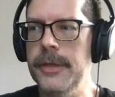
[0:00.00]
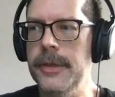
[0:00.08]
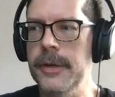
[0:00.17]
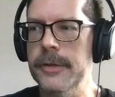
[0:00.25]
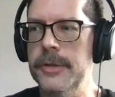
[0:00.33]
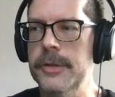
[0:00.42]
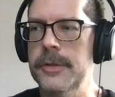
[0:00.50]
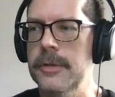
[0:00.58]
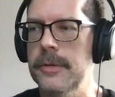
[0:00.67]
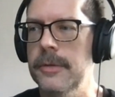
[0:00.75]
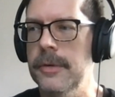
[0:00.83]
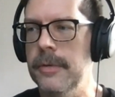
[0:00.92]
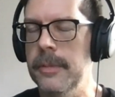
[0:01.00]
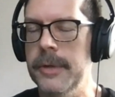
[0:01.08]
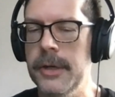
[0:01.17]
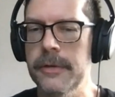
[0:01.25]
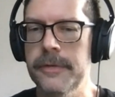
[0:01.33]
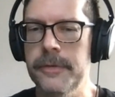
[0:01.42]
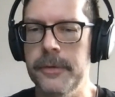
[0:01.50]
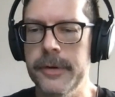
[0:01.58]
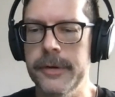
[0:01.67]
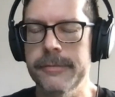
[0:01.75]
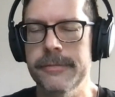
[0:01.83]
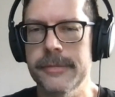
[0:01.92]
there's room here
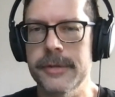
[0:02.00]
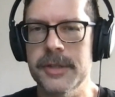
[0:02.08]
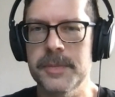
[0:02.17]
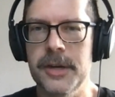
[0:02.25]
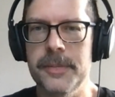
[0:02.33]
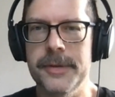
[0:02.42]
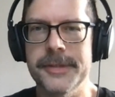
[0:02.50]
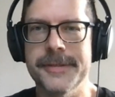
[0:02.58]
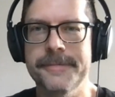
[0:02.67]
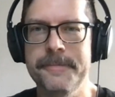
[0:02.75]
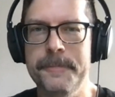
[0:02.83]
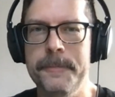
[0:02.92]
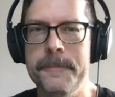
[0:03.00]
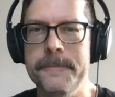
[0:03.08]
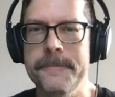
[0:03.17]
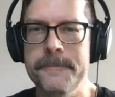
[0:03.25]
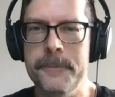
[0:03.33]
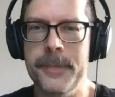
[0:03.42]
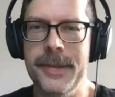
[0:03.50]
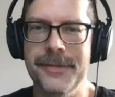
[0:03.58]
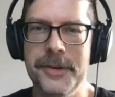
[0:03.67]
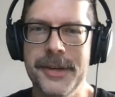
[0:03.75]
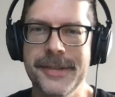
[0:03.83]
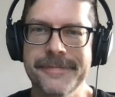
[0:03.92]
for experimenting,
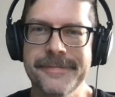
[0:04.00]
right?